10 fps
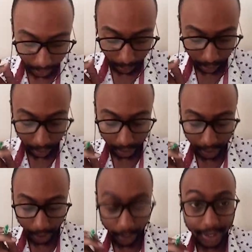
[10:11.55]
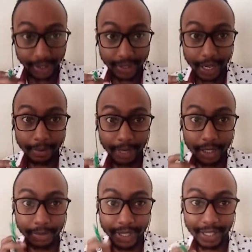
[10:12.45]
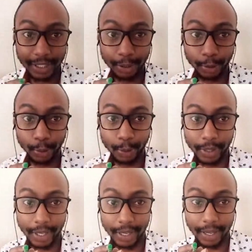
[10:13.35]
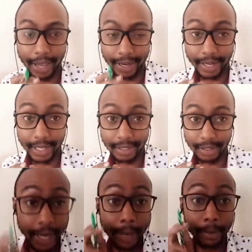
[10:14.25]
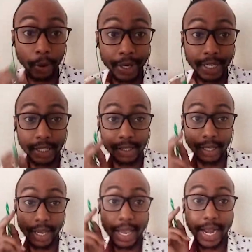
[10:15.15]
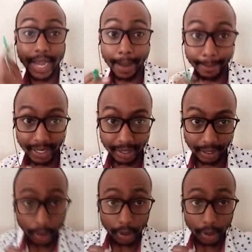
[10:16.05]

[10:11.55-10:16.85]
Without wasting time, let me get into the ideas. And number one is numbers.